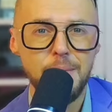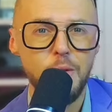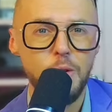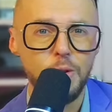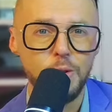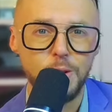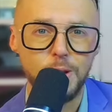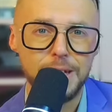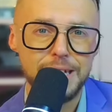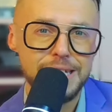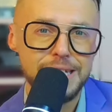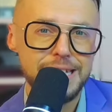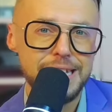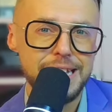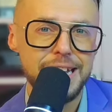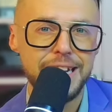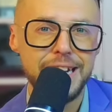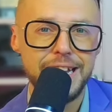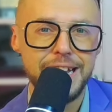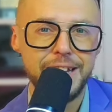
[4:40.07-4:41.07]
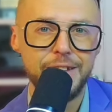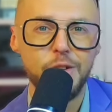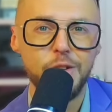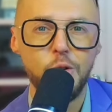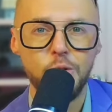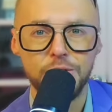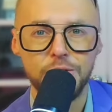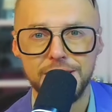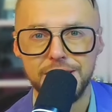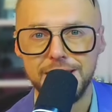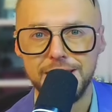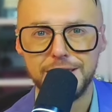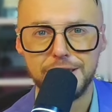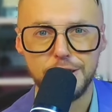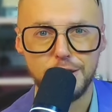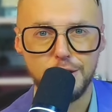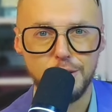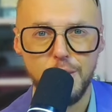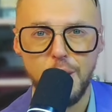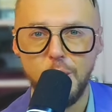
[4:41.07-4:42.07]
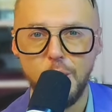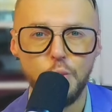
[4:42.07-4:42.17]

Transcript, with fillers: on LinkedIn and on Instagram,